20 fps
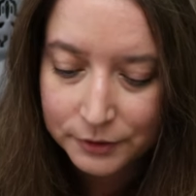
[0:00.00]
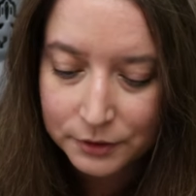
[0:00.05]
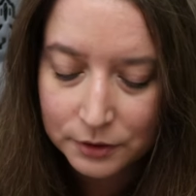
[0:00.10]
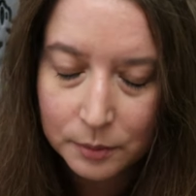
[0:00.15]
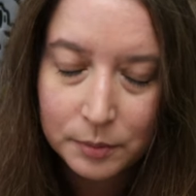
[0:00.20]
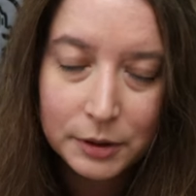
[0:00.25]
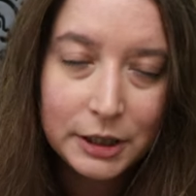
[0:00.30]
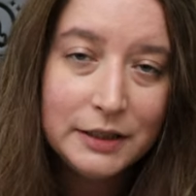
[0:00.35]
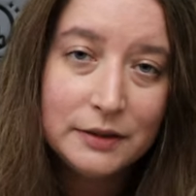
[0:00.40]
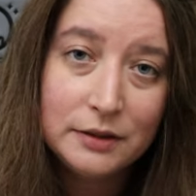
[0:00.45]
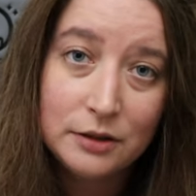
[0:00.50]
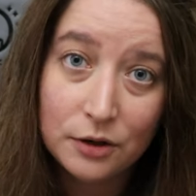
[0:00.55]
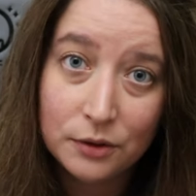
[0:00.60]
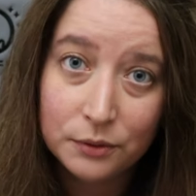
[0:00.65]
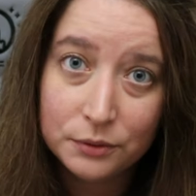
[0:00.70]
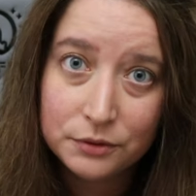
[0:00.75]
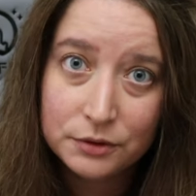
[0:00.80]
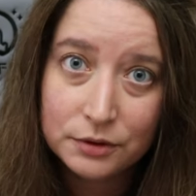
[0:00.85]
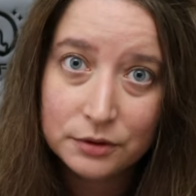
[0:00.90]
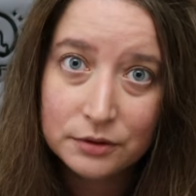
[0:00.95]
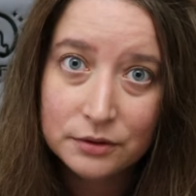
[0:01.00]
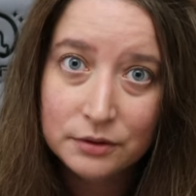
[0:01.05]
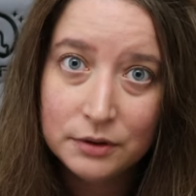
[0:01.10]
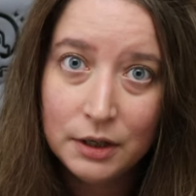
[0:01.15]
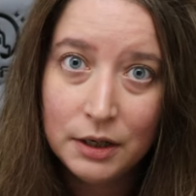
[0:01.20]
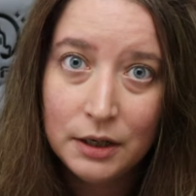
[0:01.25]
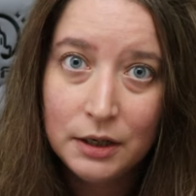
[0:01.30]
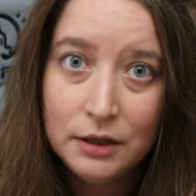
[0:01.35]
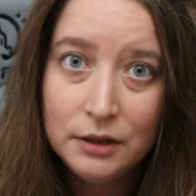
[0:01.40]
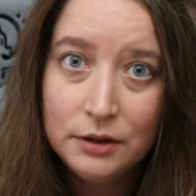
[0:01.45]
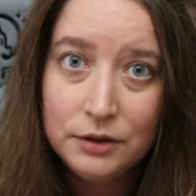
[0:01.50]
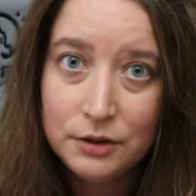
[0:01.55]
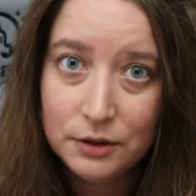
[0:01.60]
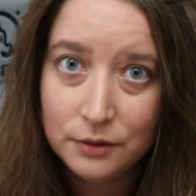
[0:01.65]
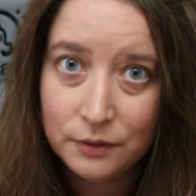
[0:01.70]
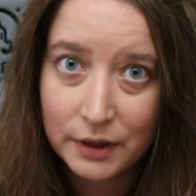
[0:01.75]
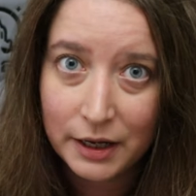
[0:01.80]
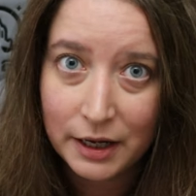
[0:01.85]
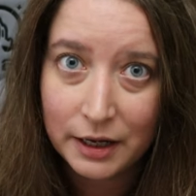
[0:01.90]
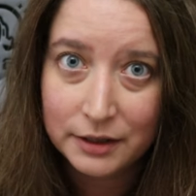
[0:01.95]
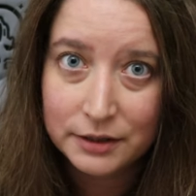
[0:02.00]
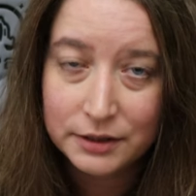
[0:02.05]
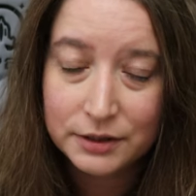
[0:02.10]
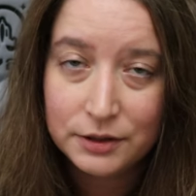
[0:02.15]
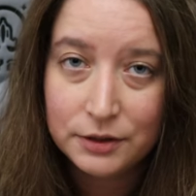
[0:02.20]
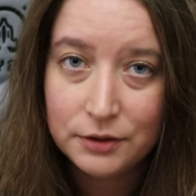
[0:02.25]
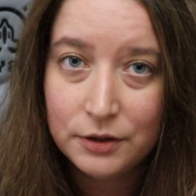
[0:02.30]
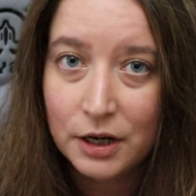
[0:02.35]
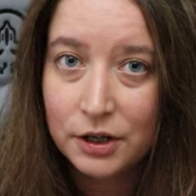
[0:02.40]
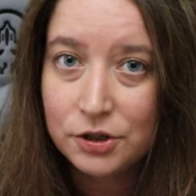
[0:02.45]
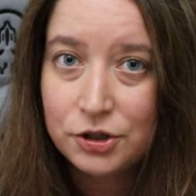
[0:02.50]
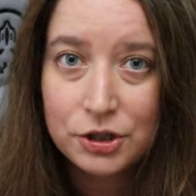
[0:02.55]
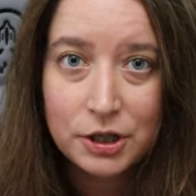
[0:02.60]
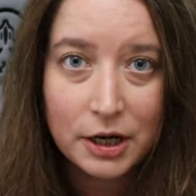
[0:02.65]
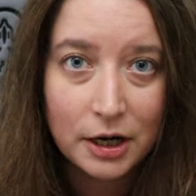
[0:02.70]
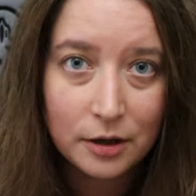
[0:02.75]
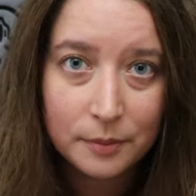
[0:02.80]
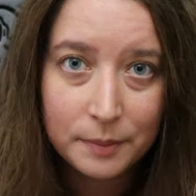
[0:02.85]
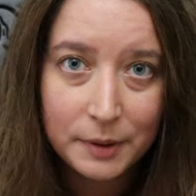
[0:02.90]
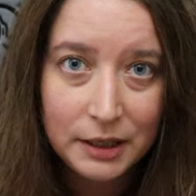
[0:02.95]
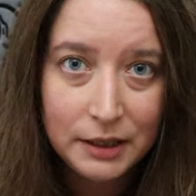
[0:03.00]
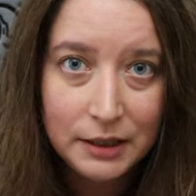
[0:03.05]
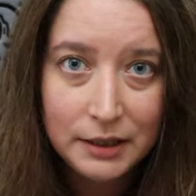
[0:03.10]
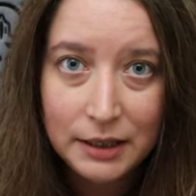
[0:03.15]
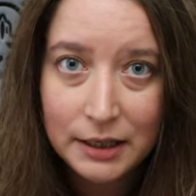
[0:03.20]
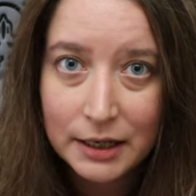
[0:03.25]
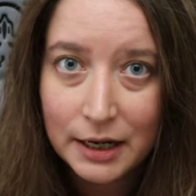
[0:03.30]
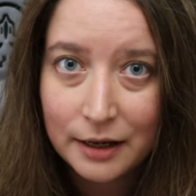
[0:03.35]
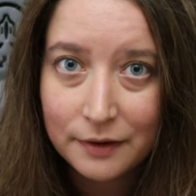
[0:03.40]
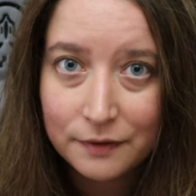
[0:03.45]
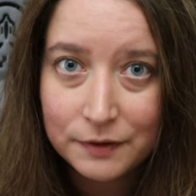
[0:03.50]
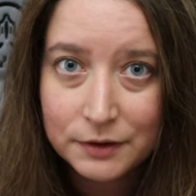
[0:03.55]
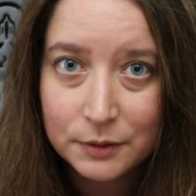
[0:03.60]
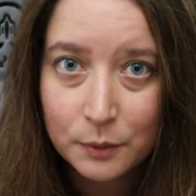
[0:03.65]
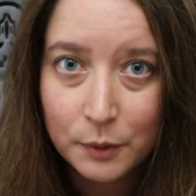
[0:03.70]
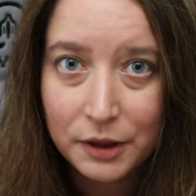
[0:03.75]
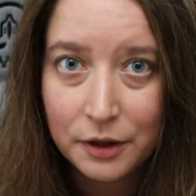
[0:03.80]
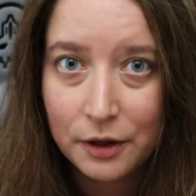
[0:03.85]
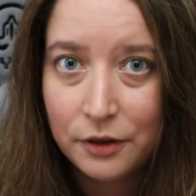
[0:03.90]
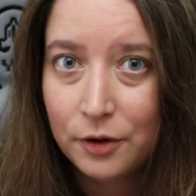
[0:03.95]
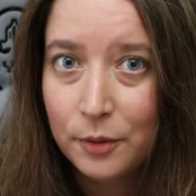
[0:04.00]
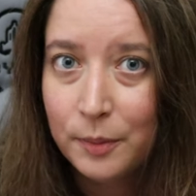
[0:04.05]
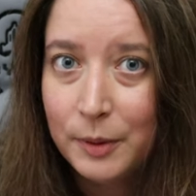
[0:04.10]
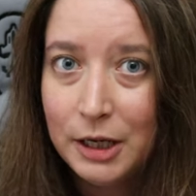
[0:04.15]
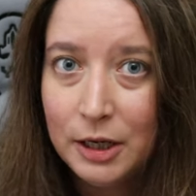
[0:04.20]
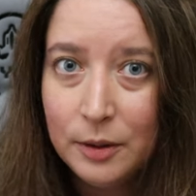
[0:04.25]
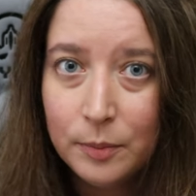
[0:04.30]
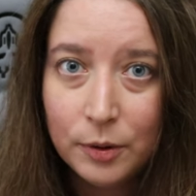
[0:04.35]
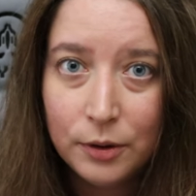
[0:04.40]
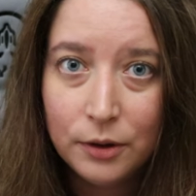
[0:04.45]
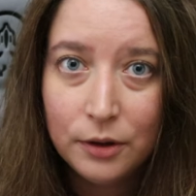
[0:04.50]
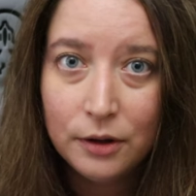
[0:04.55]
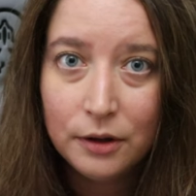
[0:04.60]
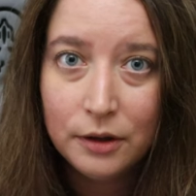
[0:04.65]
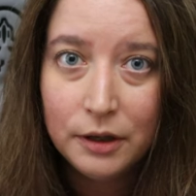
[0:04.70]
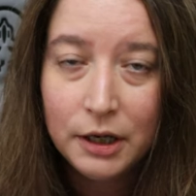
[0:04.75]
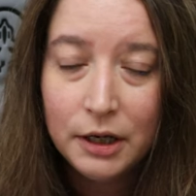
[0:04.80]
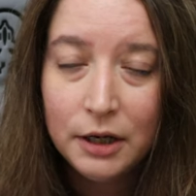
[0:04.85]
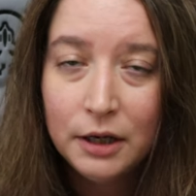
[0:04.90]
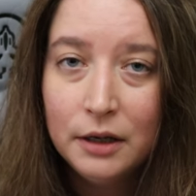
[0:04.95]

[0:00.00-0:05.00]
So please don't do that. Do not share PDFs with other people.